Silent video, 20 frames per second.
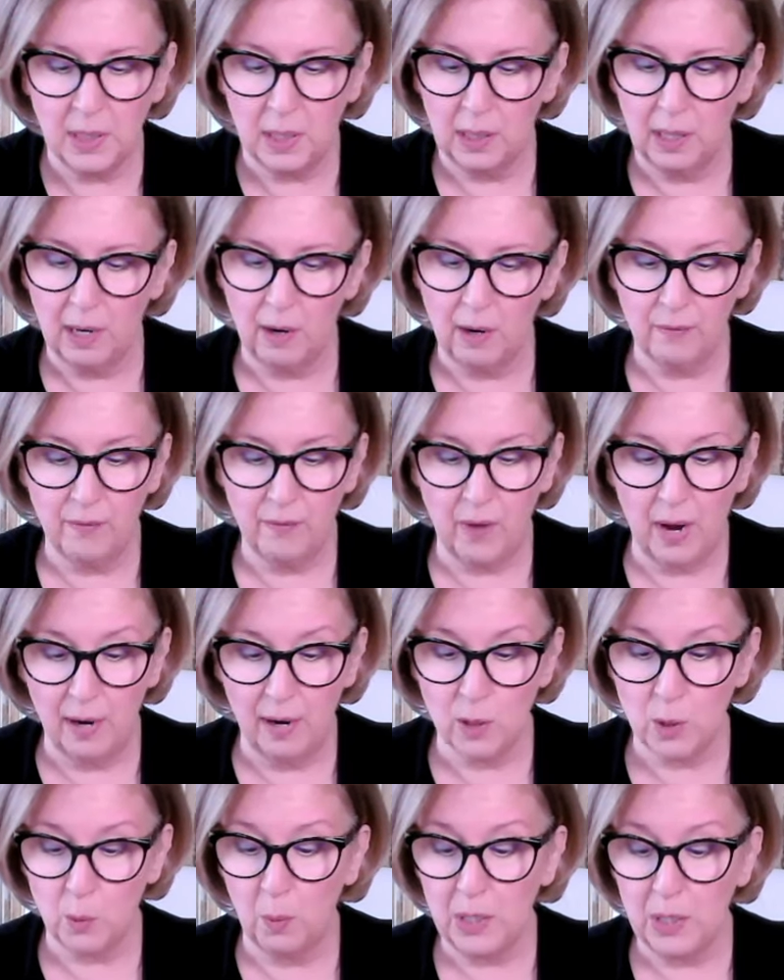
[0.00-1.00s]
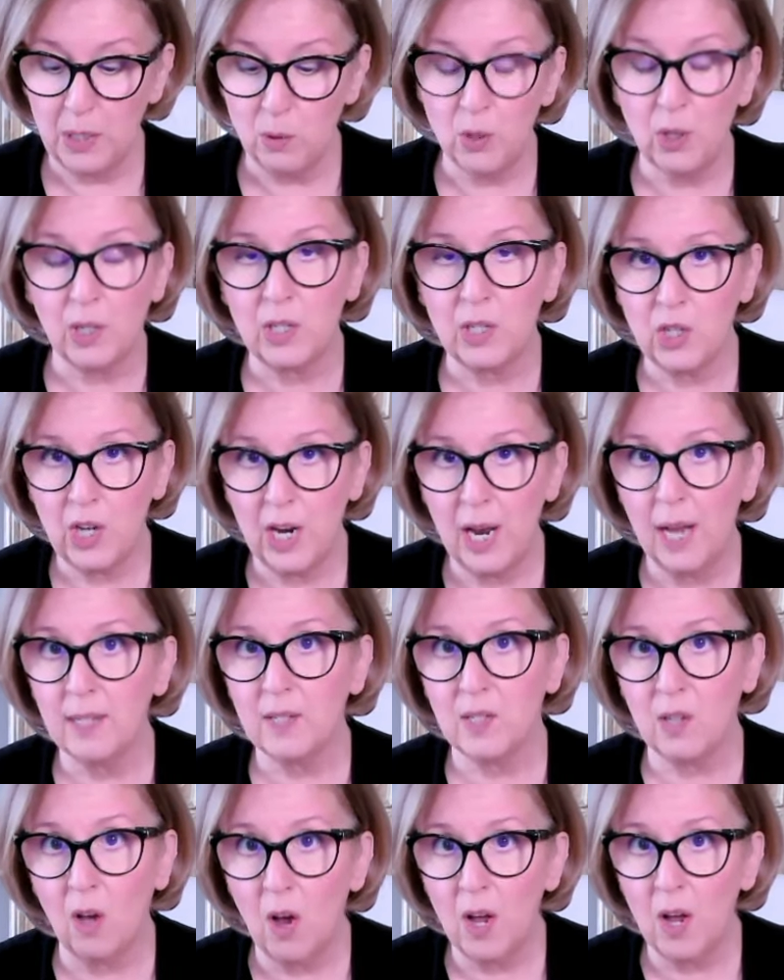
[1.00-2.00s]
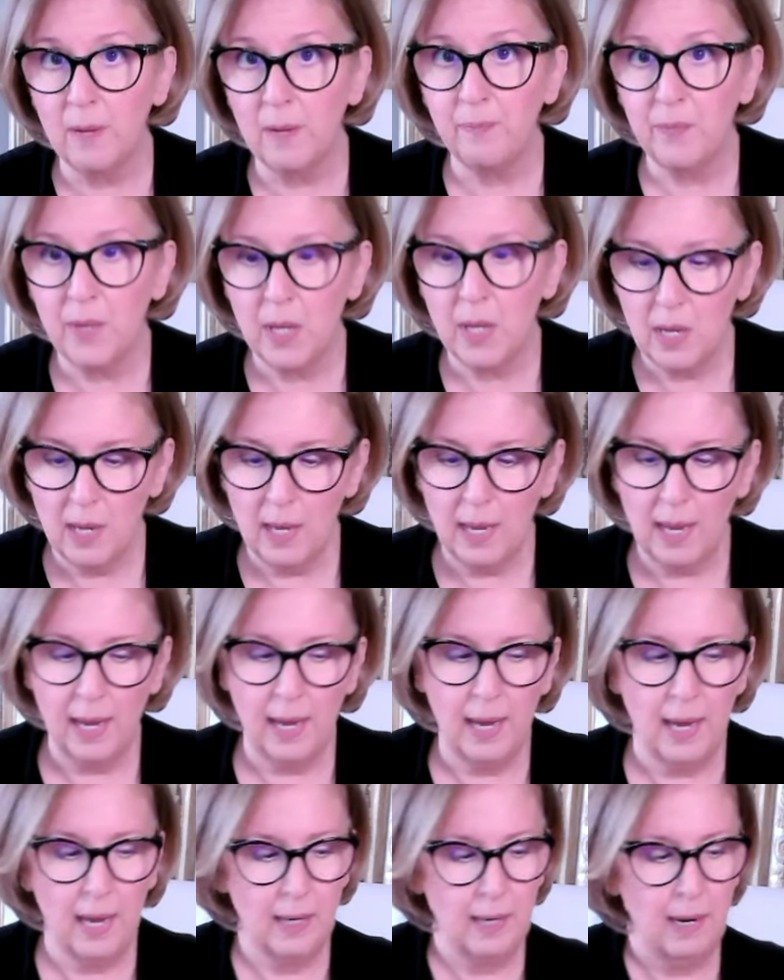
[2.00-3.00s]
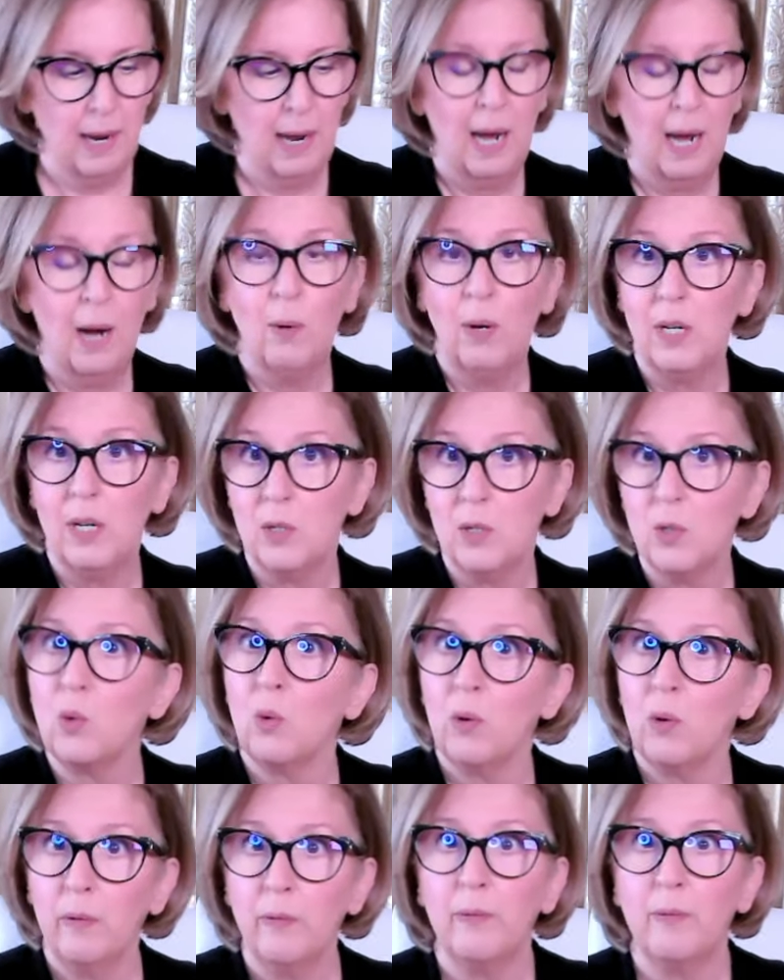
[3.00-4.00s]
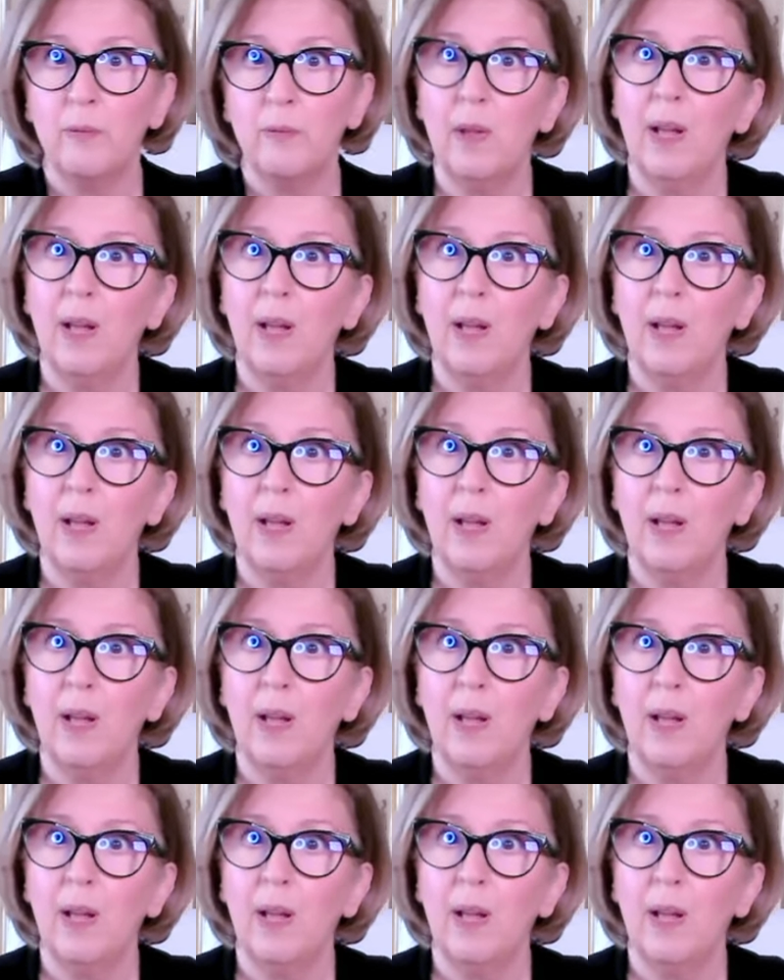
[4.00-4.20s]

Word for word: the clarifiers what you took a chance on and how it sort of